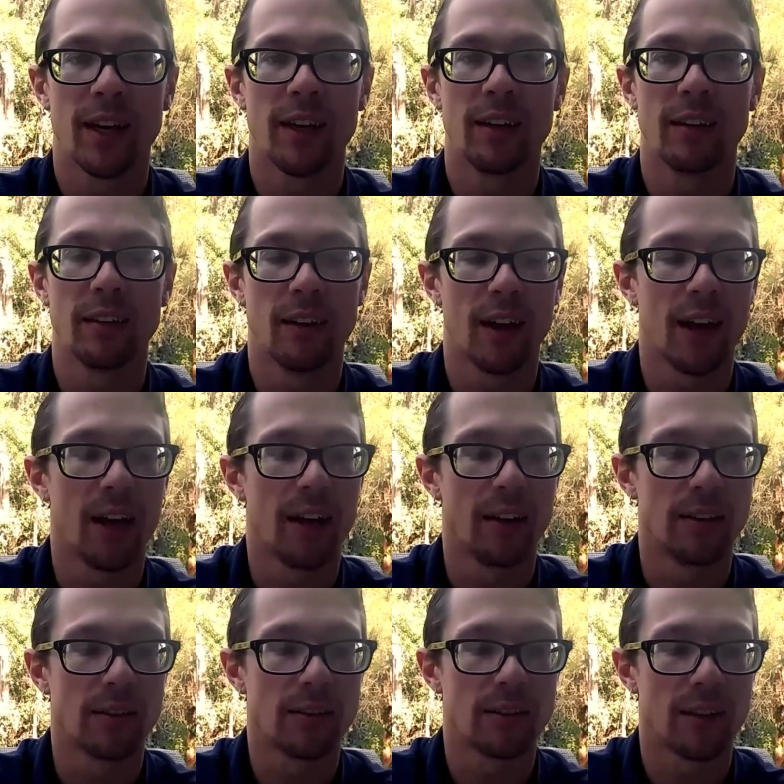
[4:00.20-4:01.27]
yet,
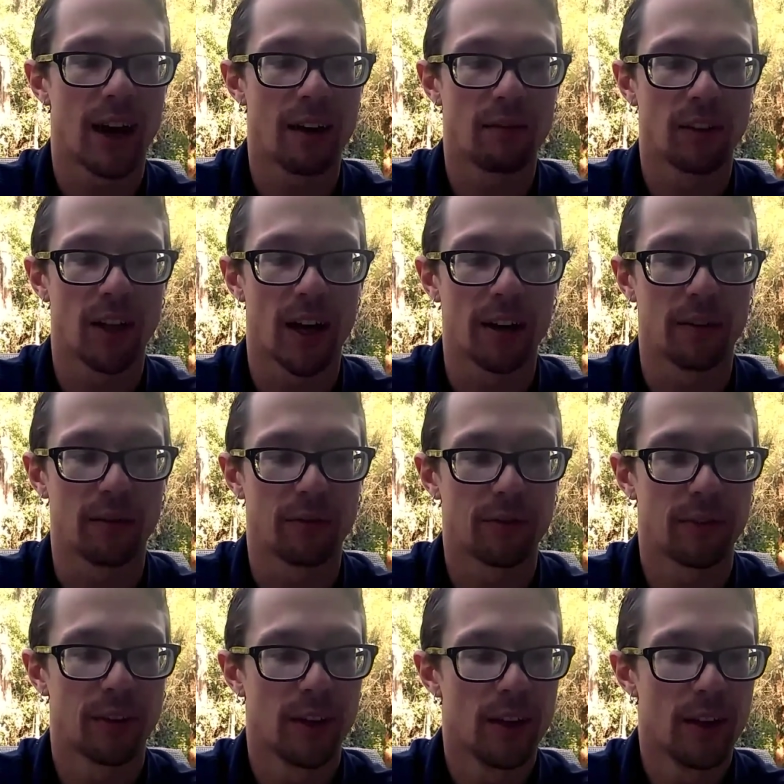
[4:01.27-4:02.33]
and I have a lot of